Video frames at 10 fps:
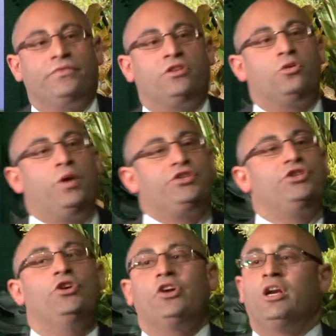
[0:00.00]
The
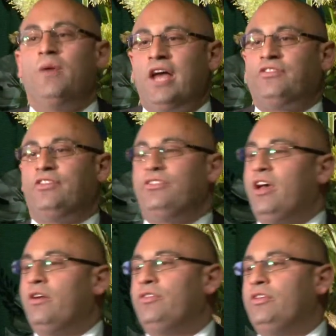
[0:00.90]
question you're going to ask
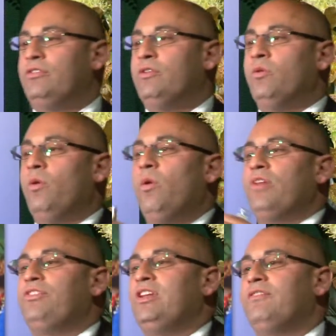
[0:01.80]
yourselves is, well,
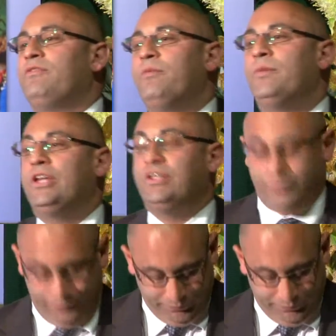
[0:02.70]
what's in it for me?